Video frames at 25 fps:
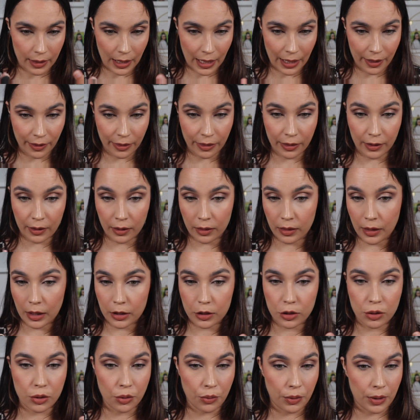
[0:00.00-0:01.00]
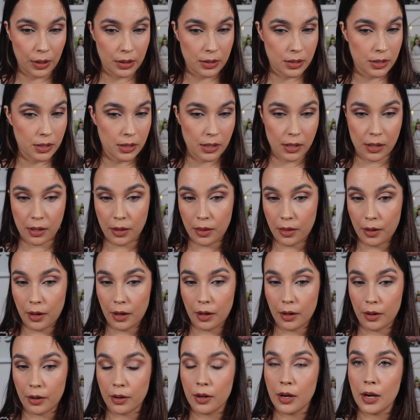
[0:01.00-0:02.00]
I think that you can see
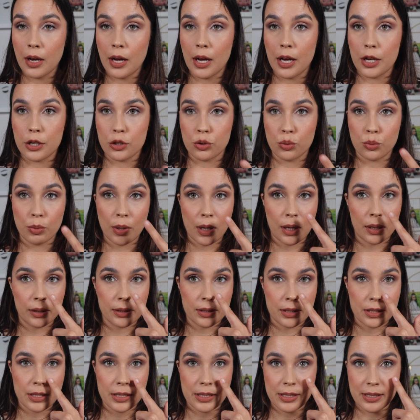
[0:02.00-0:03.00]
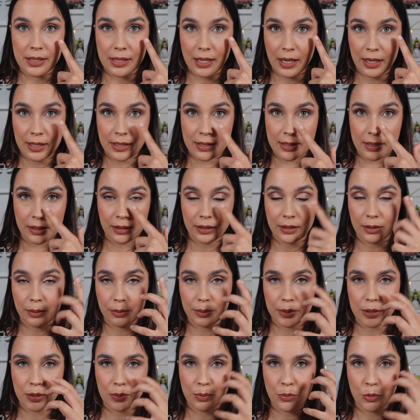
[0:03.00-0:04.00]
there as well, this side is a little
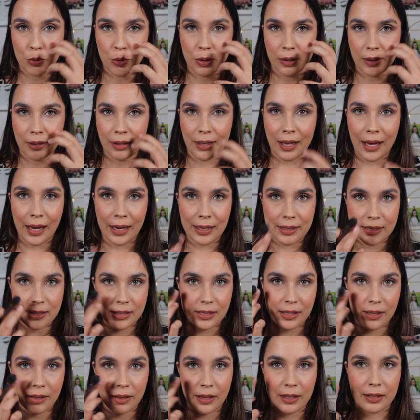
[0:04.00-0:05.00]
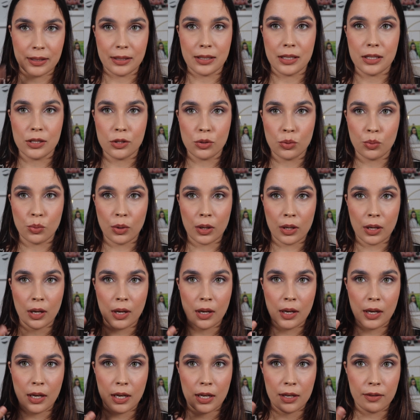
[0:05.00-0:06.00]
bit more light than this one,
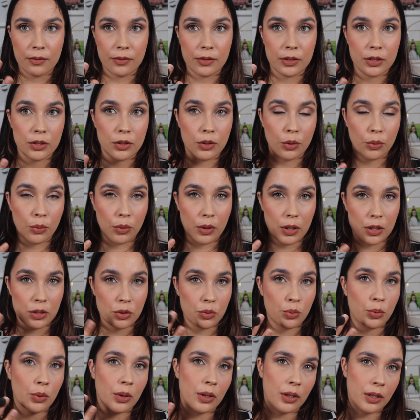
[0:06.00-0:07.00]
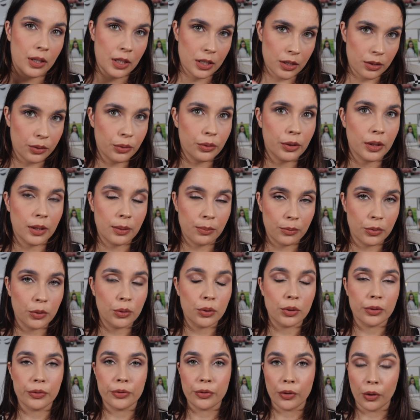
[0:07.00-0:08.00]
even though this one is looking
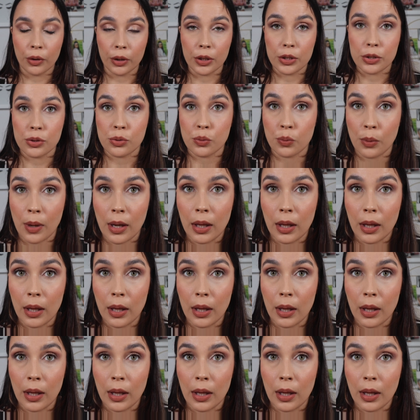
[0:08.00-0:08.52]
beautiful as